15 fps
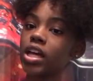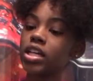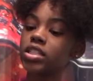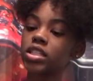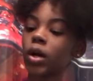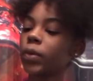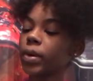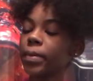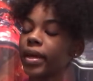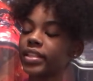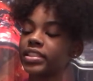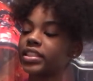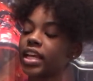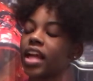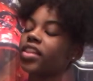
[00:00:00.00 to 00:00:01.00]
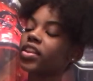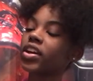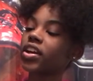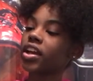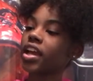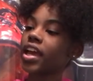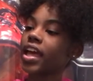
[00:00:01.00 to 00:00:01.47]
So we back together,
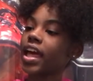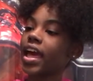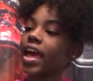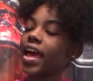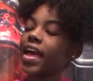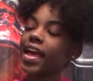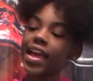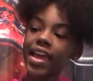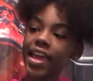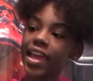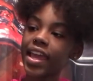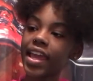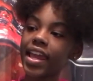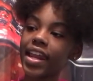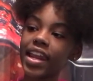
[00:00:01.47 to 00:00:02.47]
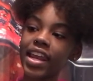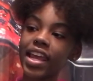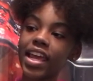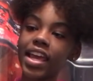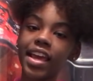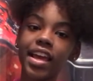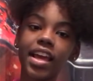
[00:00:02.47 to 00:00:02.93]
and
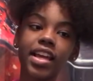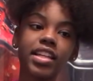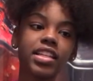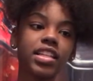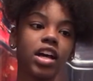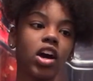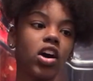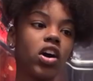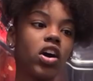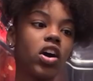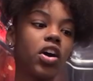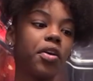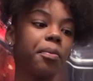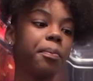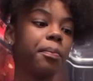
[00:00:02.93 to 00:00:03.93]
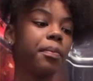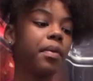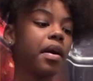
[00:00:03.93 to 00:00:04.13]
I'm